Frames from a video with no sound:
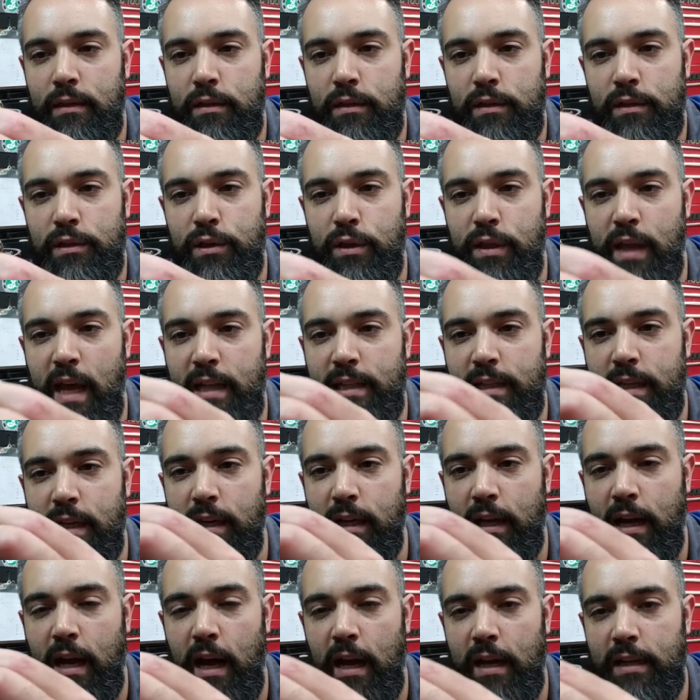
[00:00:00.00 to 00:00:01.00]
So that's going
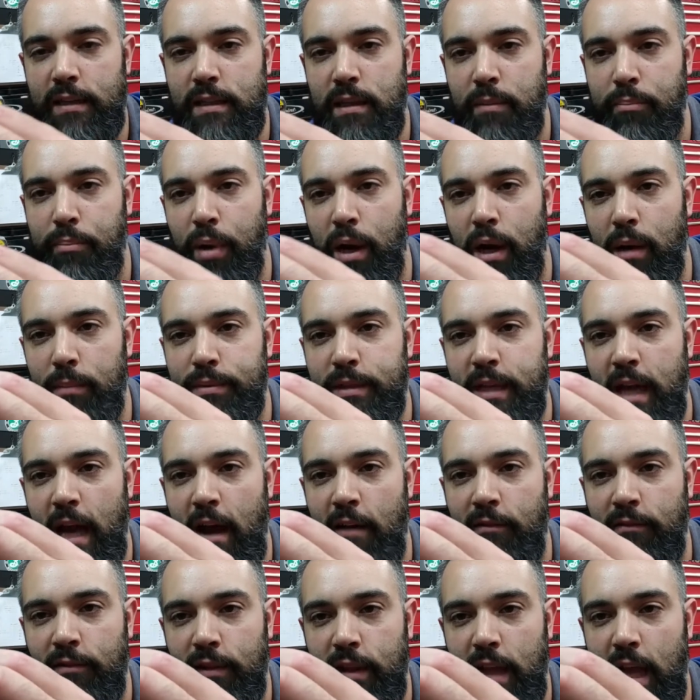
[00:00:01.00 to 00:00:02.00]
to cause the pump to
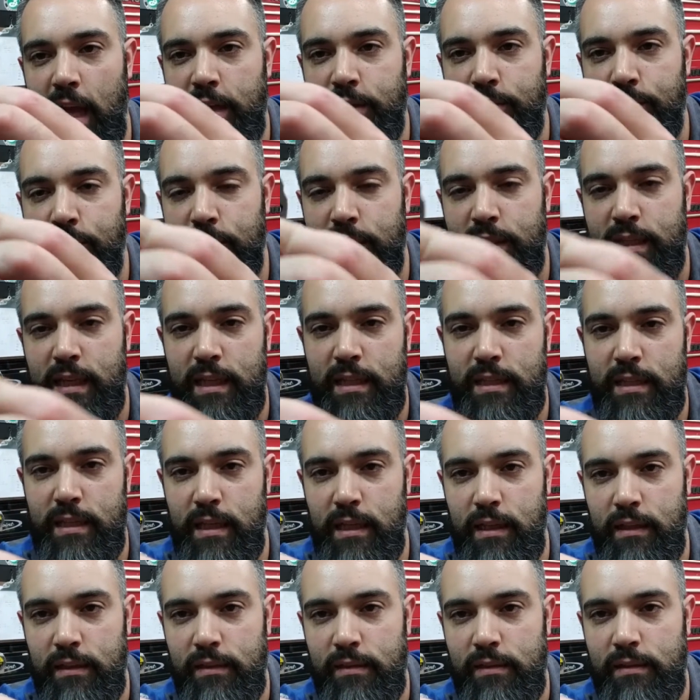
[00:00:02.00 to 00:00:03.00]
have less
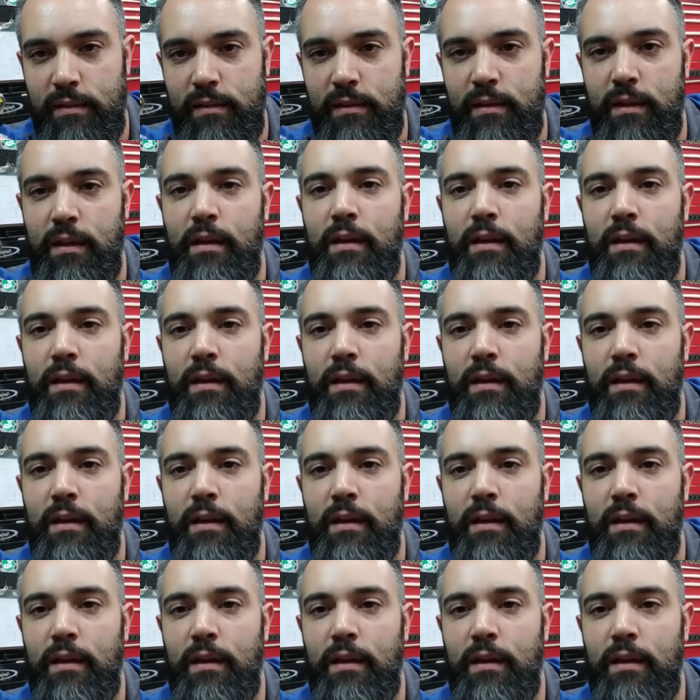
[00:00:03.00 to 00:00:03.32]
resistance,